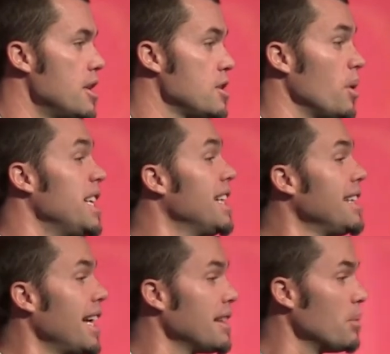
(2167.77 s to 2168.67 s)
So he
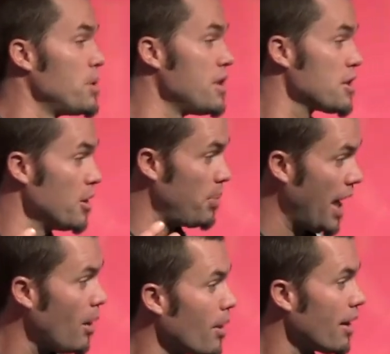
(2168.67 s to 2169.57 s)
didn't get the position of
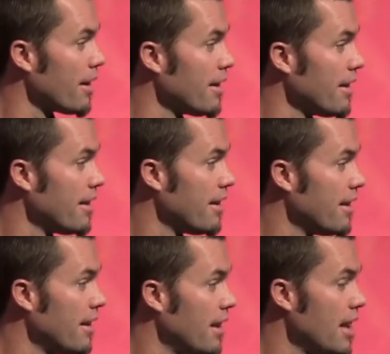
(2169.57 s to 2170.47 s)
power,
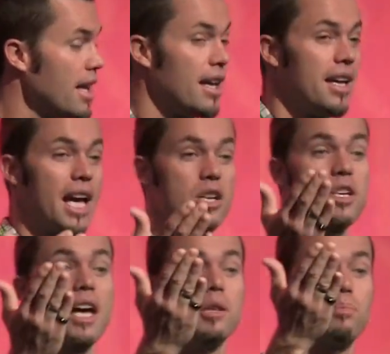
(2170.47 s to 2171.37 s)
he
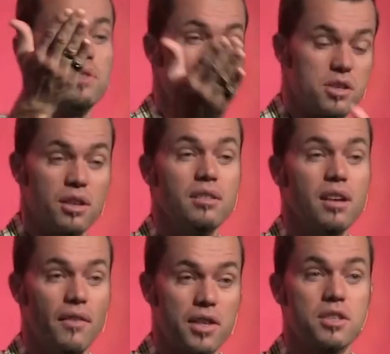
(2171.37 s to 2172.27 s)
actually had the position
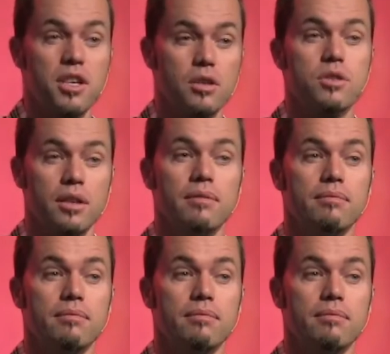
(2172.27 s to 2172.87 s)
of execution.